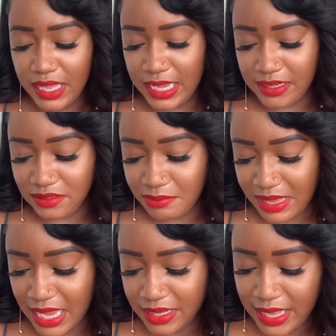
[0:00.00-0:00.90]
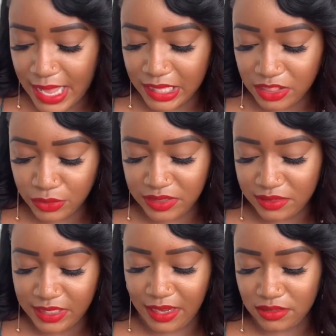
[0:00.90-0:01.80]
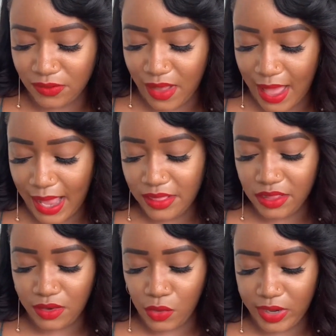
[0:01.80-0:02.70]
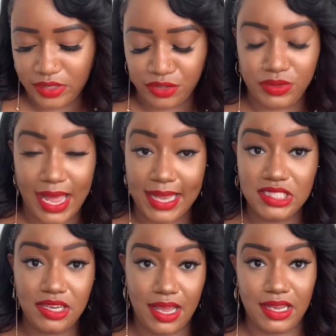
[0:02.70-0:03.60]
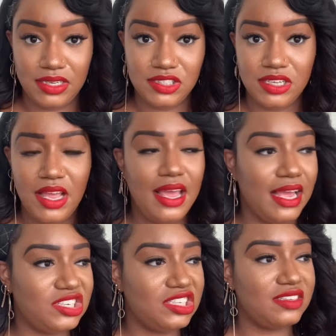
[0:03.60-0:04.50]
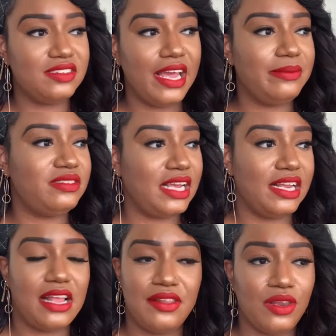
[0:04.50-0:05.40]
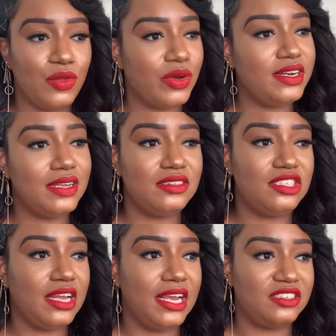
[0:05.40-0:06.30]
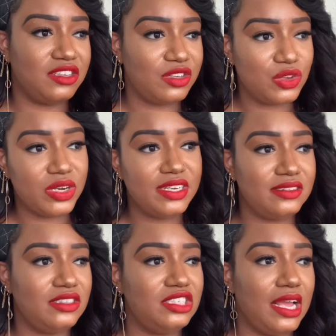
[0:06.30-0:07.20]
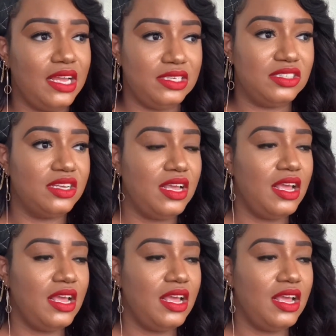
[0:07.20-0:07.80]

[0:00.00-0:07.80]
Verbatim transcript: and it's malachi 3 6 for i the lord do not change and she just kept saying that the lord doesn't change the lord doesn't change